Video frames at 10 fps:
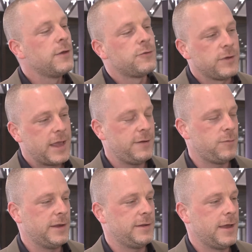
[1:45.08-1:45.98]
to K
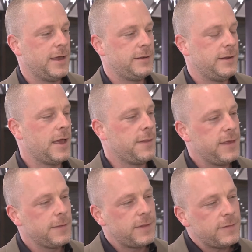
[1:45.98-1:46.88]
2019. I
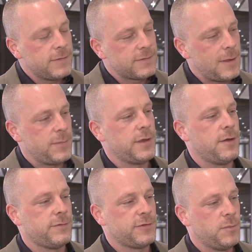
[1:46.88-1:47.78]
think this is something
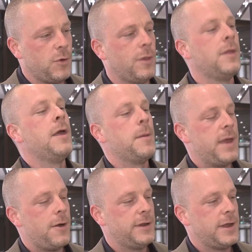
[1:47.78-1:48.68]
of a small
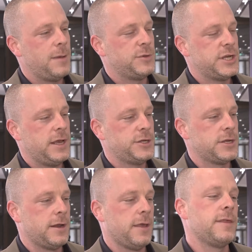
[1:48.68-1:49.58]
paradigm change,
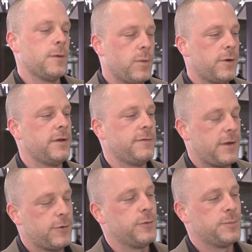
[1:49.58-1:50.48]
and I think we're in a
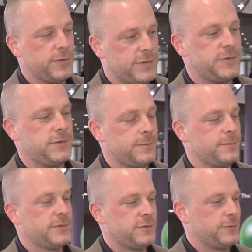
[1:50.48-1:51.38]
very good position
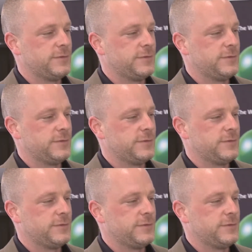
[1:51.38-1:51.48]
to